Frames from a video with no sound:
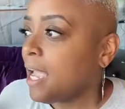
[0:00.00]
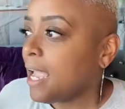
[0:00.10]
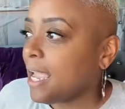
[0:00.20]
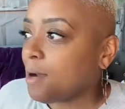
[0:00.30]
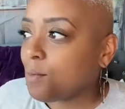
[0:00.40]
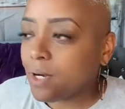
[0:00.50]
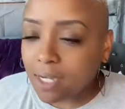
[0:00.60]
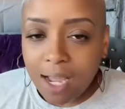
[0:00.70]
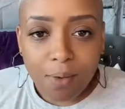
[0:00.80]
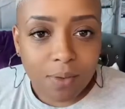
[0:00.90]
And when
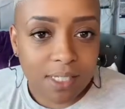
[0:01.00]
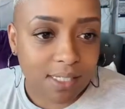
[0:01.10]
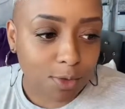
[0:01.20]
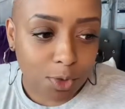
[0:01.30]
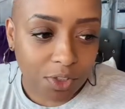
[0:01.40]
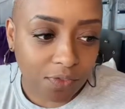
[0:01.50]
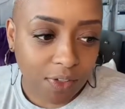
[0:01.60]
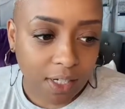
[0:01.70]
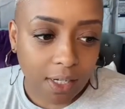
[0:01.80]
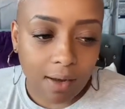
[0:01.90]
I was doing the
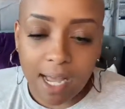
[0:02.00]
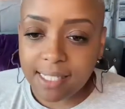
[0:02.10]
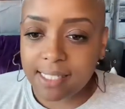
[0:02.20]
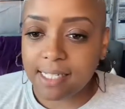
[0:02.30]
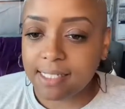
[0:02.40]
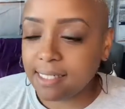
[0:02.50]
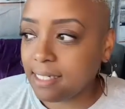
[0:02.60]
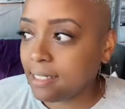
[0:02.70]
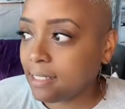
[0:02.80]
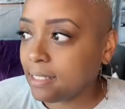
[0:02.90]
video, I said,
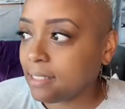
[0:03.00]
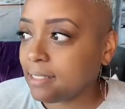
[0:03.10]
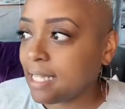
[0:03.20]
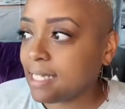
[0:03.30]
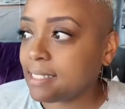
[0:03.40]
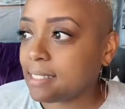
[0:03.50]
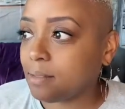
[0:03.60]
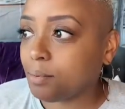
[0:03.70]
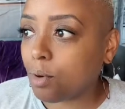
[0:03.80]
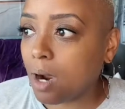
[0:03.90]
see, that's the
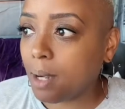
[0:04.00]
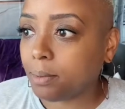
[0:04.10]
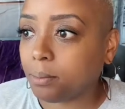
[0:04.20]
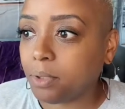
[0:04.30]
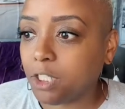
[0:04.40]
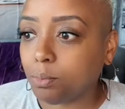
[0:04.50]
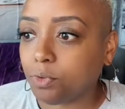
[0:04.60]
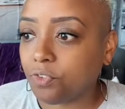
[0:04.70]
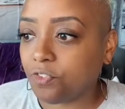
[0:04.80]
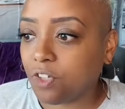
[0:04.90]
problem.
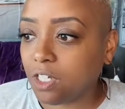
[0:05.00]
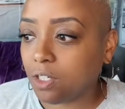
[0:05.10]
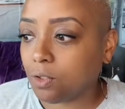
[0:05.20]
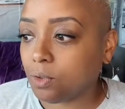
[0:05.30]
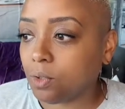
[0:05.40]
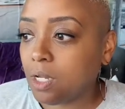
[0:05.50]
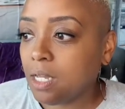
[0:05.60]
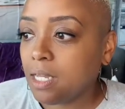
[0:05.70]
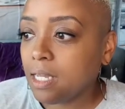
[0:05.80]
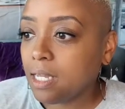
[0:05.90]
People feel
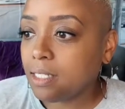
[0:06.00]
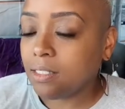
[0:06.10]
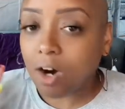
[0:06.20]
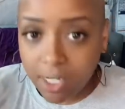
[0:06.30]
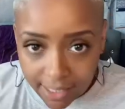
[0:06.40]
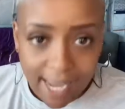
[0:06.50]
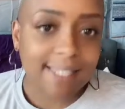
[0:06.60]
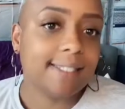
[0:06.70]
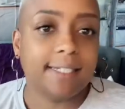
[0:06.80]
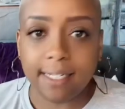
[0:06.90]
the
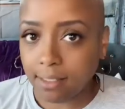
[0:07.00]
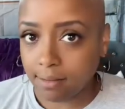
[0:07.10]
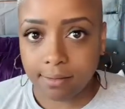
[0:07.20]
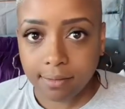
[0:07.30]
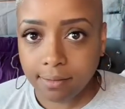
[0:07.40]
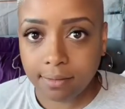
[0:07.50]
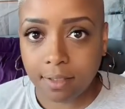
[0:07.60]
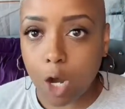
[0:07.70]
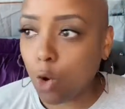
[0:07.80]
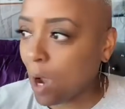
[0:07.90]
audacity.
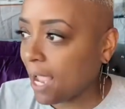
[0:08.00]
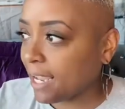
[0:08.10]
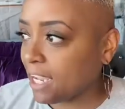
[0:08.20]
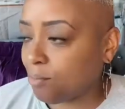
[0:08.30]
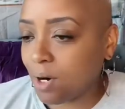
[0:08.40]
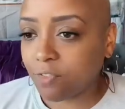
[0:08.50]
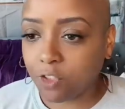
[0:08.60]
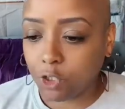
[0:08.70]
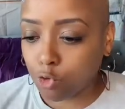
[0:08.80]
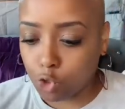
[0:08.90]
Oh, I gave birth
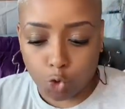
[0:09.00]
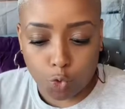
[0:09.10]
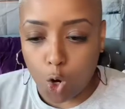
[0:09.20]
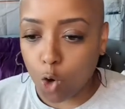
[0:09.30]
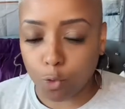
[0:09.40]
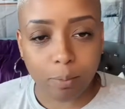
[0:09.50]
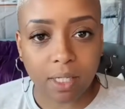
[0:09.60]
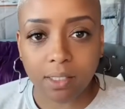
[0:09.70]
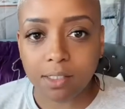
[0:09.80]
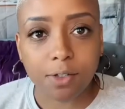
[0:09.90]
to you, so you owe
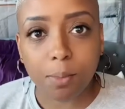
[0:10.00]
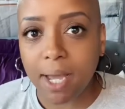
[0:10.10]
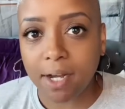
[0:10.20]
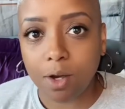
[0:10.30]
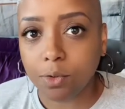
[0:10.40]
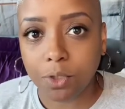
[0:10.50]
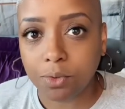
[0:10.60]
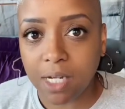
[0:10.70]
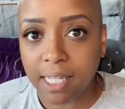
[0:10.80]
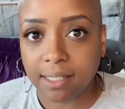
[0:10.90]
me. Don't nobody owe
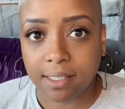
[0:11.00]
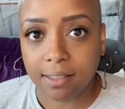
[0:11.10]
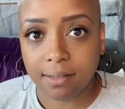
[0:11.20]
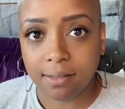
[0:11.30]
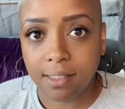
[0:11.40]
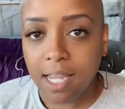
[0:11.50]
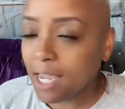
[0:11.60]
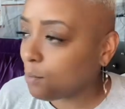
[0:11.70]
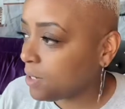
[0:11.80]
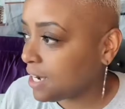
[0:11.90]
you nothing.
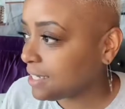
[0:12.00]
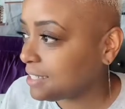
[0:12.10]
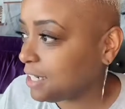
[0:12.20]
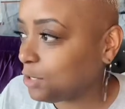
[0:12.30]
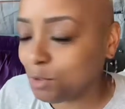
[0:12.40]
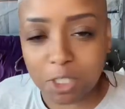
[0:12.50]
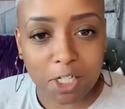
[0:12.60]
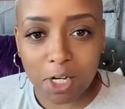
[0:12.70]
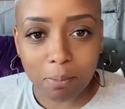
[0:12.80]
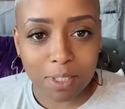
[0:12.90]
And when I tell you the
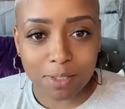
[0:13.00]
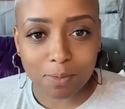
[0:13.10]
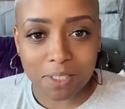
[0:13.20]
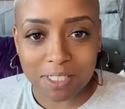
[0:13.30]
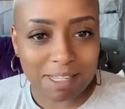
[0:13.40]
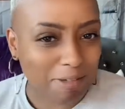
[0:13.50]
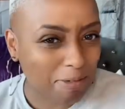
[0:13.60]
comments was